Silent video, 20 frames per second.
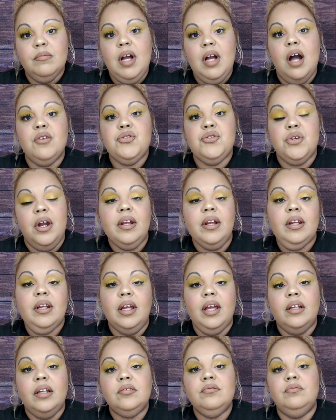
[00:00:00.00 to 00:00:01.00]
I'll try it
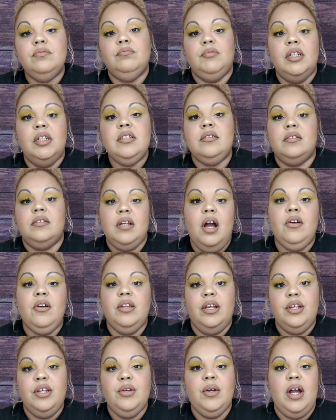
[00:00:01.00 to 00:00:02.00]
again and I'll
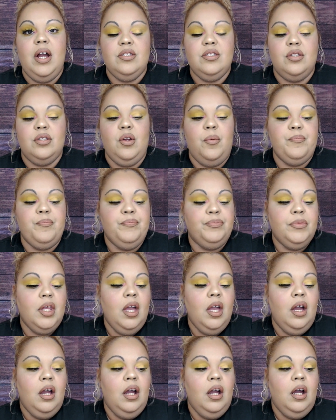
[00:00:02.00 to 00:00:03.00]
let you guys know.
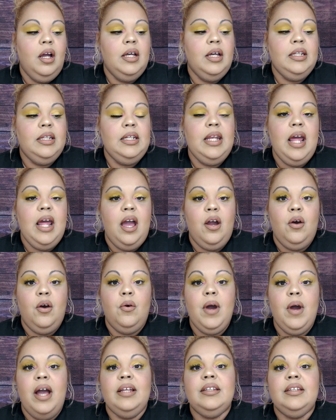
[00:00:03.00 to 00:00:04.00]

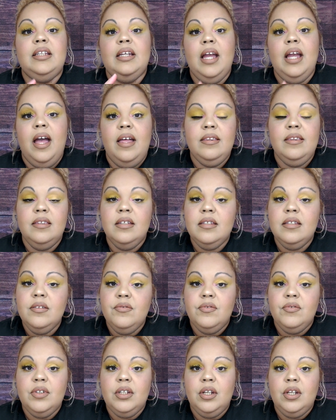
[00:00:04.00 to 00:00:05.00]
Now at the end of the
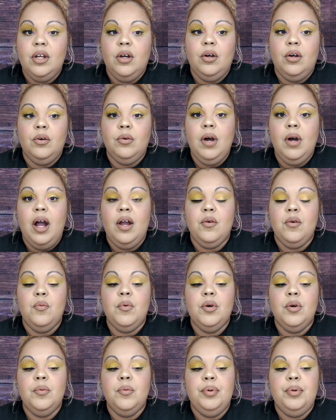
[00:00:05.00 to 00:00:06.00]
video, I
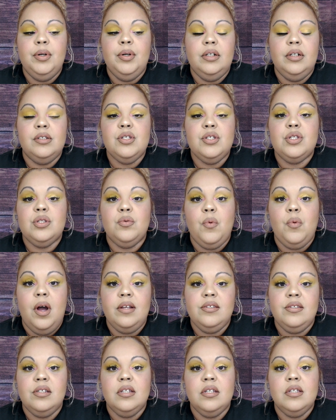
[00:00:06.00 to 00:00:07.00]
will put
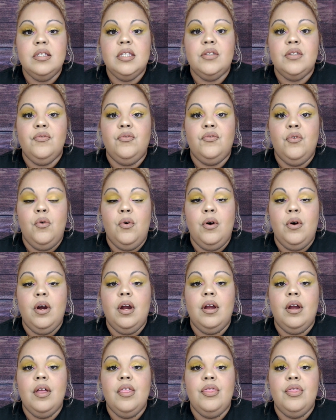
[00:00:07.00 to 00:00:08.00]
swatches
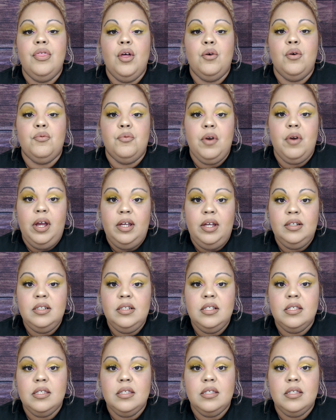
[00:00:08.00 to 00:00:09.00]
for the
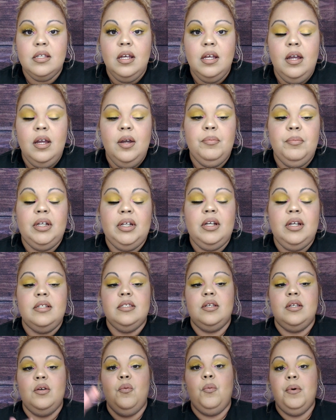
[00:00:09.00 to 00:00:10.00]
reds
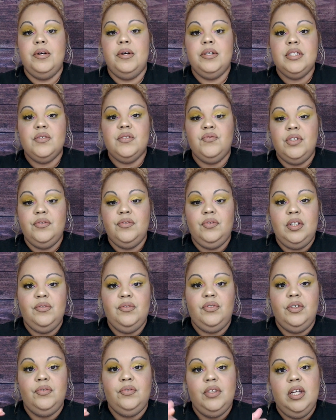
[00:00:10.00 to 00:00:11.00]
because it was
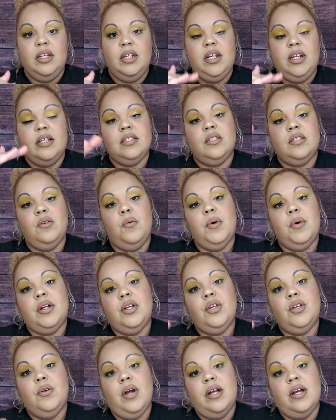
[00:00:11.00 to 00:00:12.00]
50-50 and I still
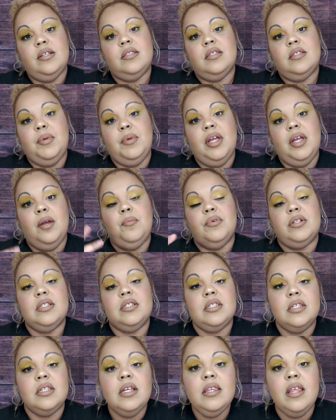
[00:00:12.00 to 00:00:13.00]
wanted you guys to be able to
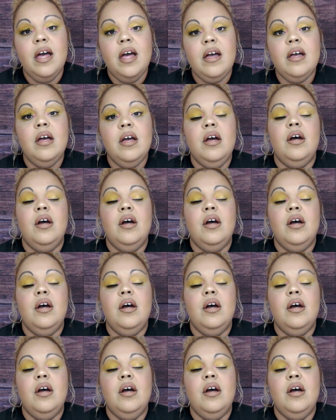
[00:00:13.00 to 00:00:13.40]
see that.